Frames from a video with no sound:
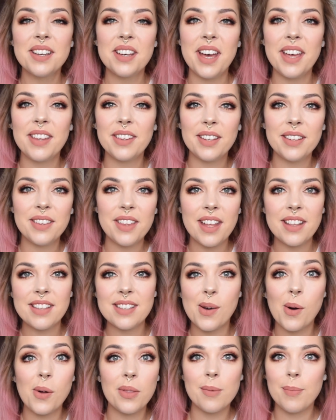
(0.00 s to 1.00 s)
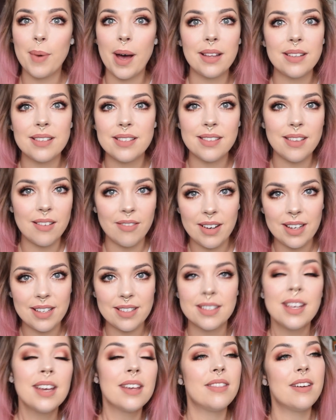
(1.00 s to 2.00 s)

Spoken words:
And that's all the buns there is.